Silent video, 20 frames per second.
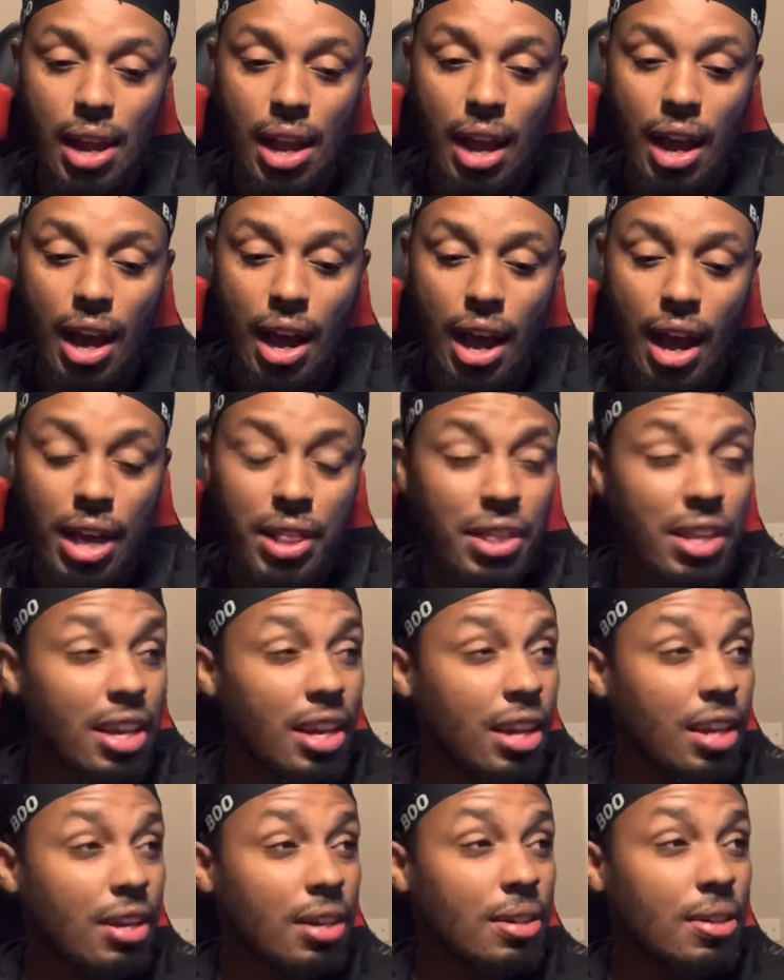I
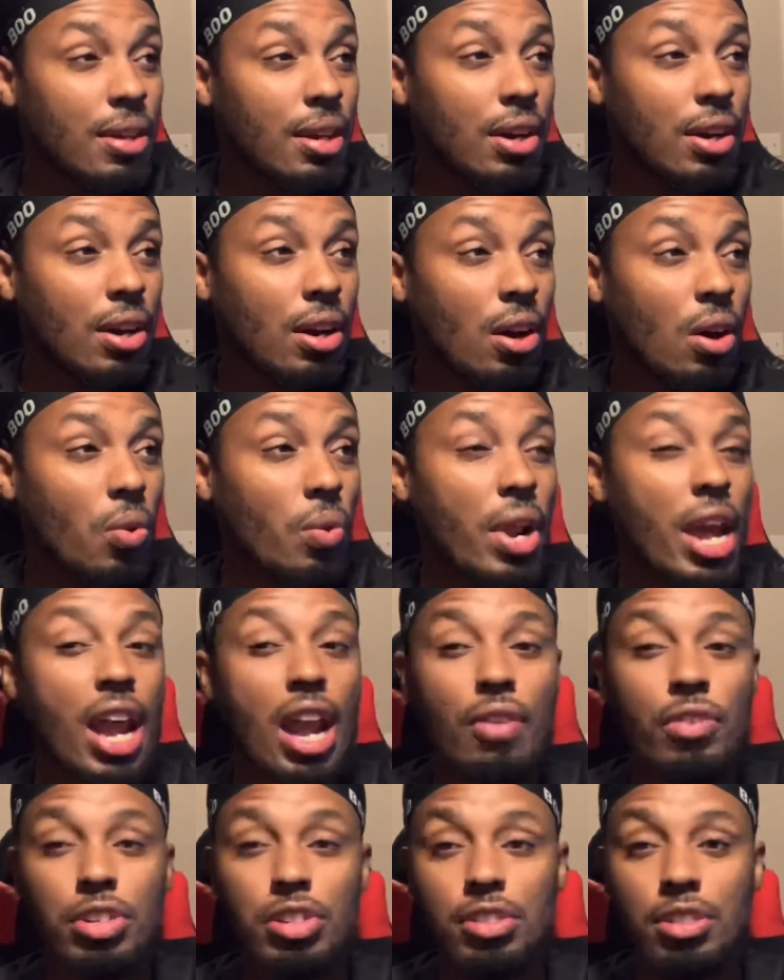think on
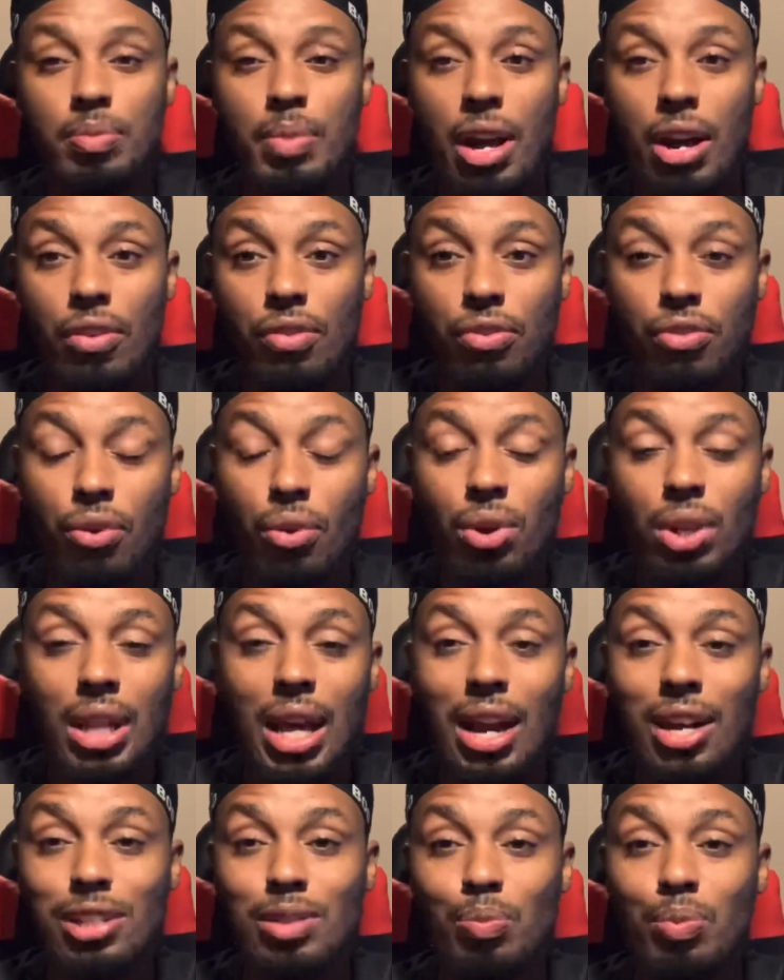average is about
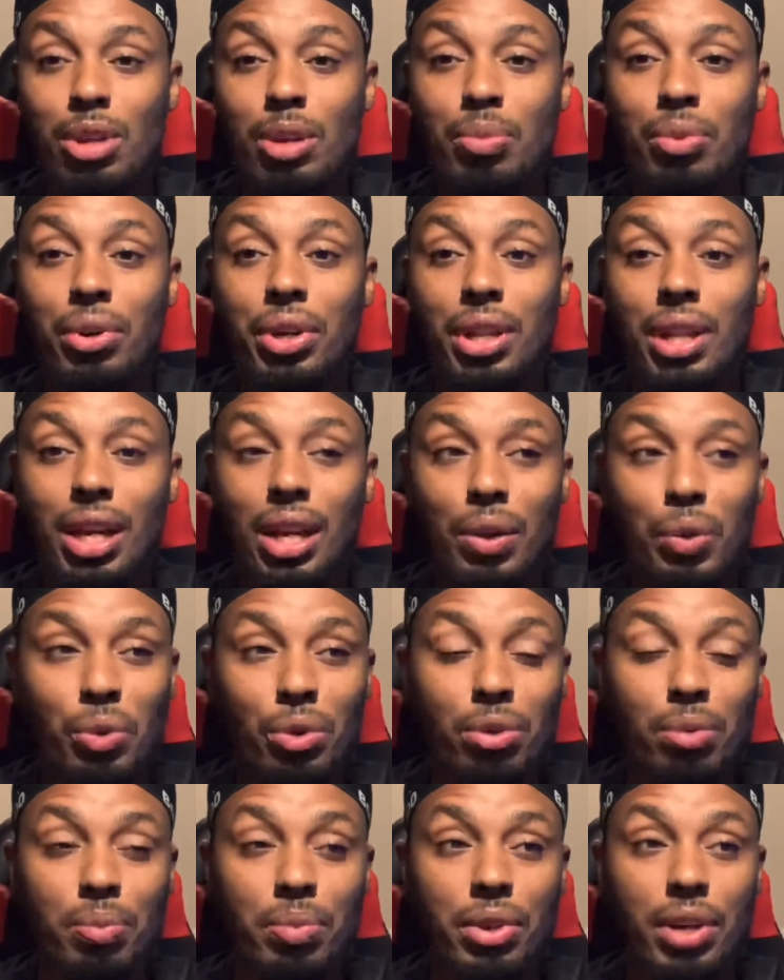4,000 people in that
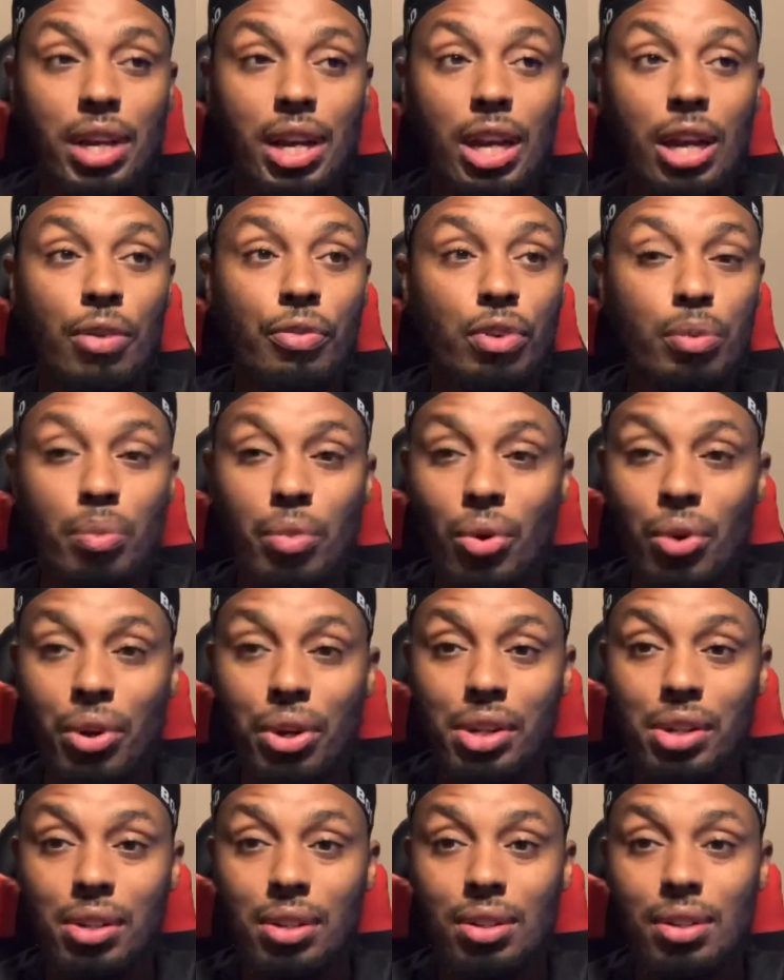group every
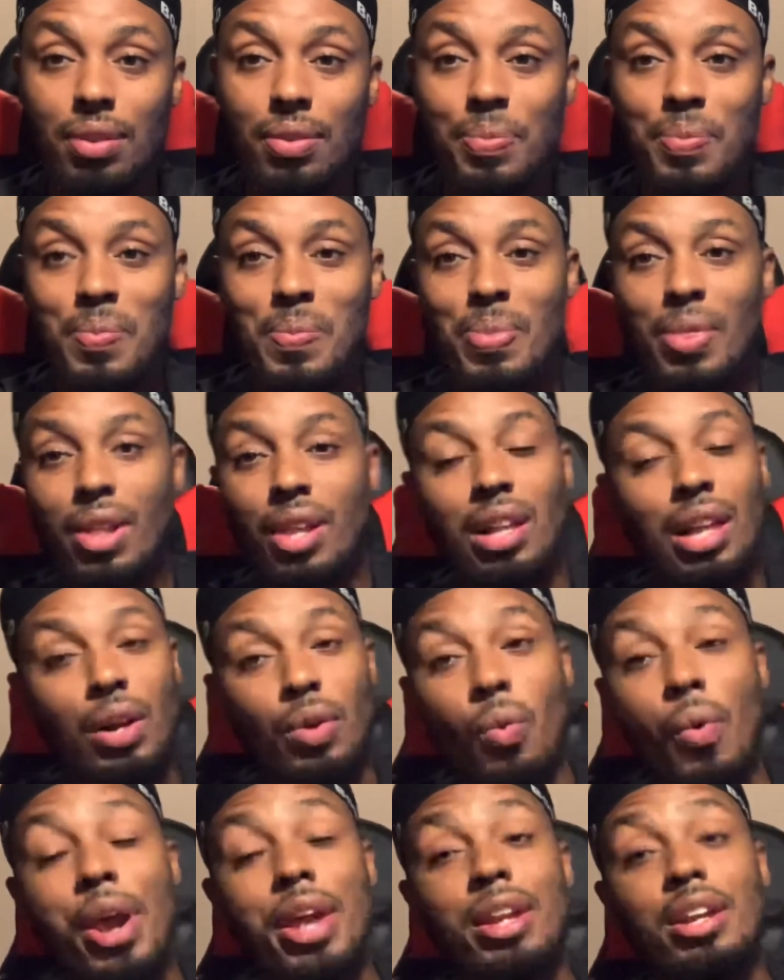morning, like
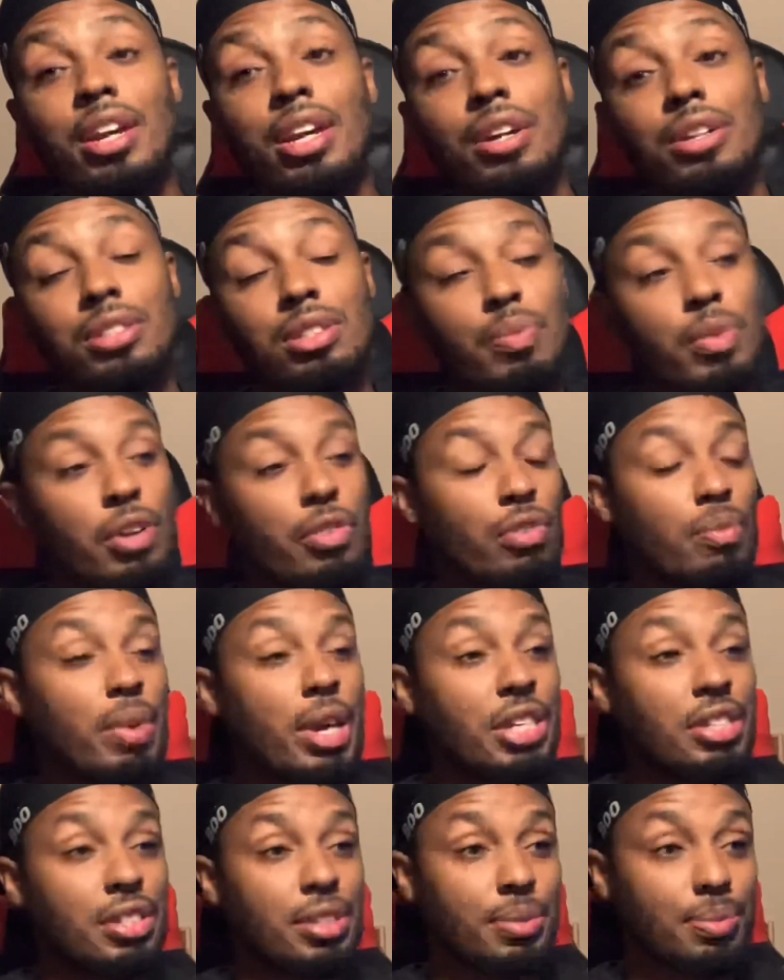waiting to hear some
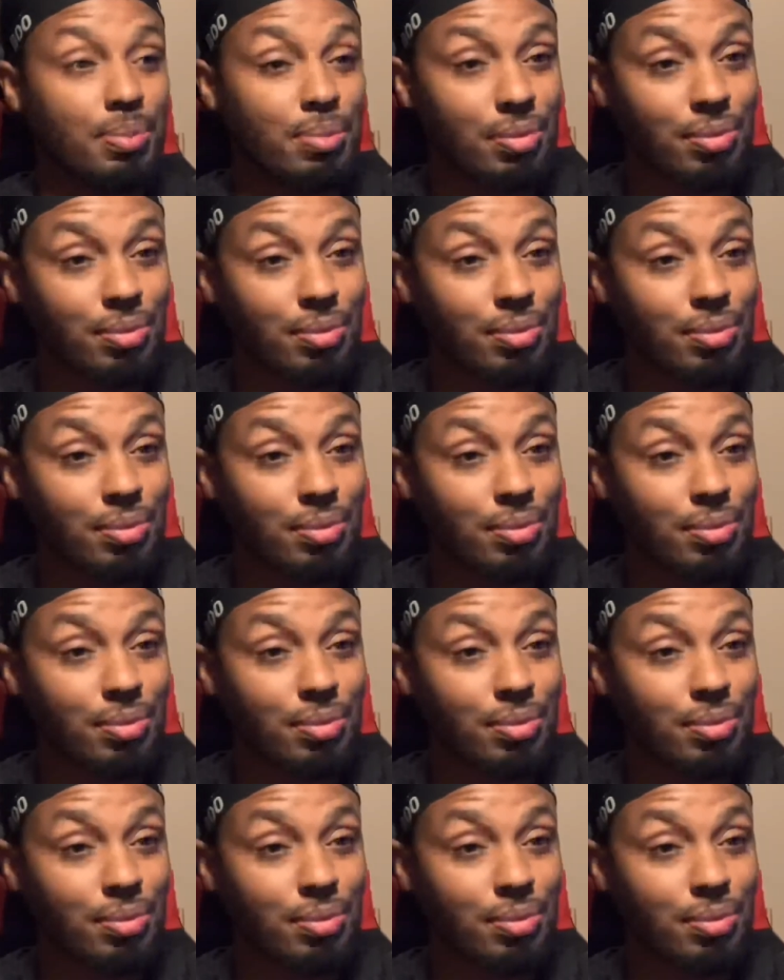information.